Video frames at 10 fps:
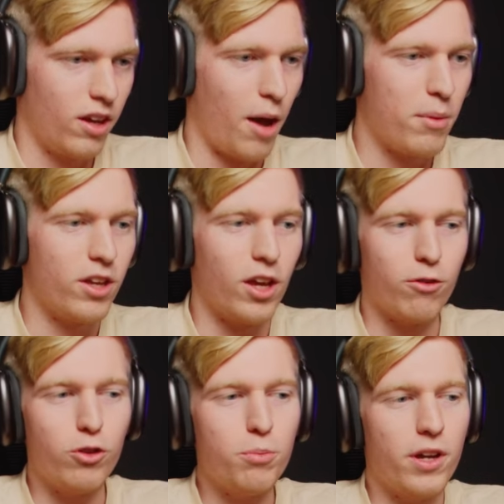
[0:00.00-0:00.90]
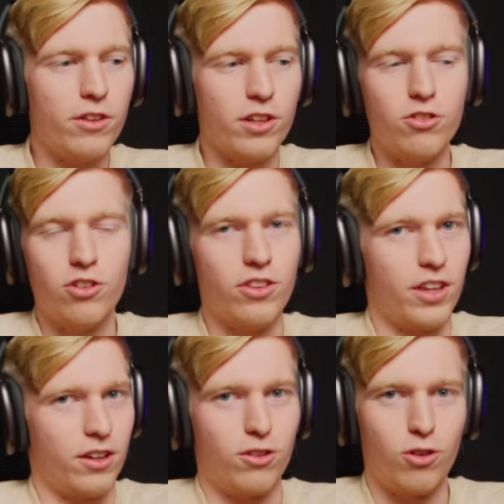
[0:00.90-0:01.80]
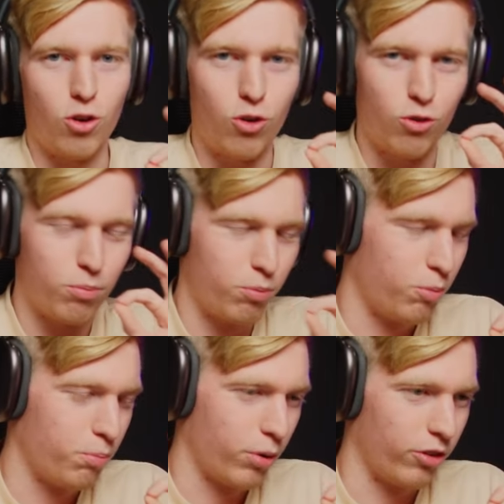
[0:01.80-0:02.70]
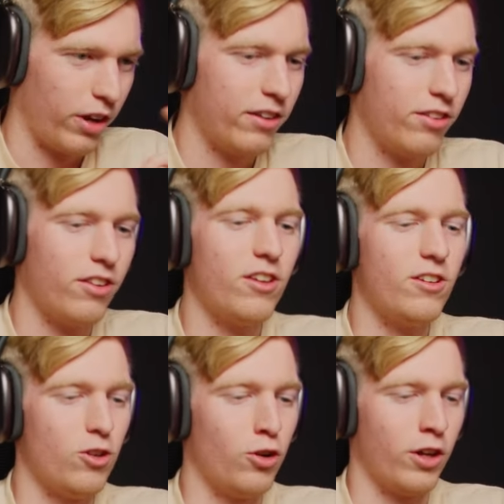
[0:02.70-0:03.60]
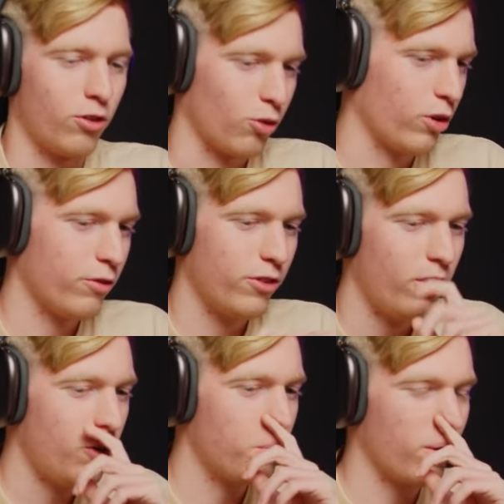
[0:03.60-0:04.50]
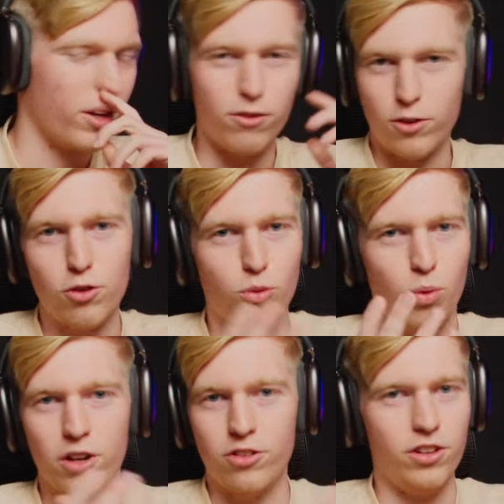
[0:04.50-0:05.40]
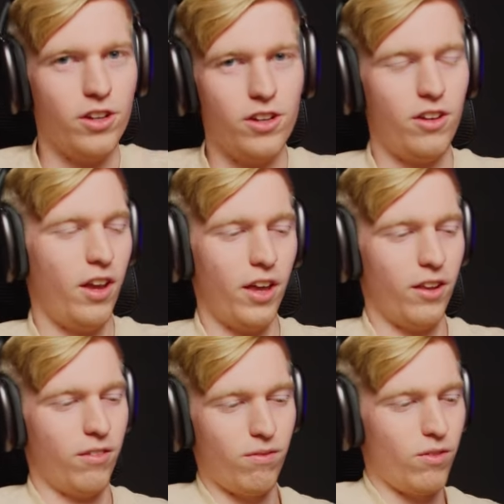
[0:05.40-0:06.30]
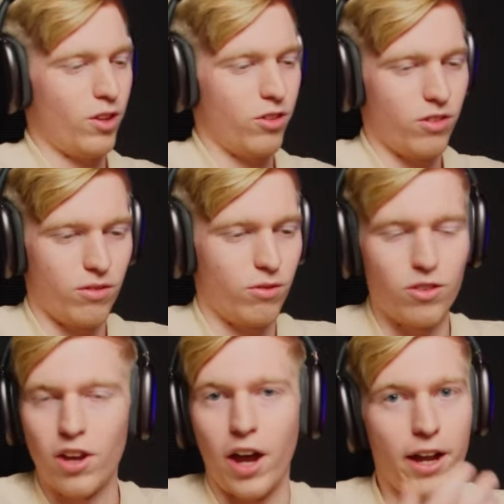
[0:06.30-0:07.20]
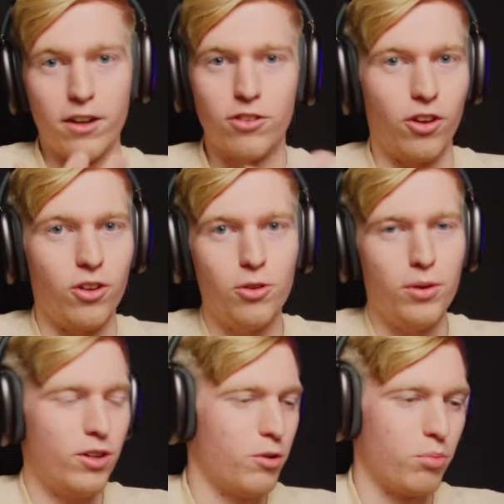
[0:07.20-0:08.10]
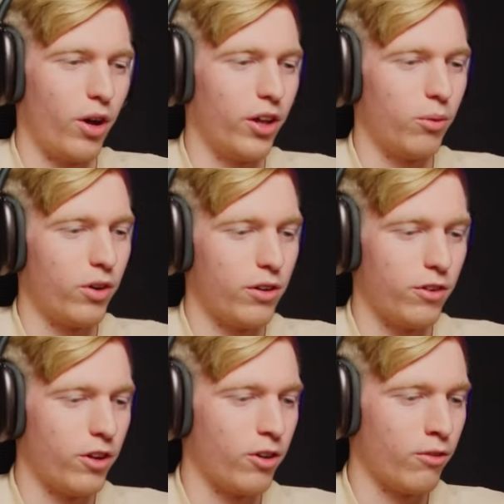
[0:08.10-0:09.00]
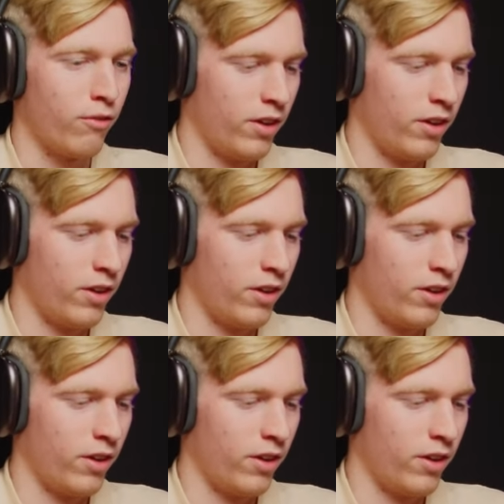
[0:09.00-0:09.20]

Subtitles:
I mean, if you pay attention like precisely, you can sort of tell, but if you're just watching it and I didn't tell you it, you probably wouldn't even know.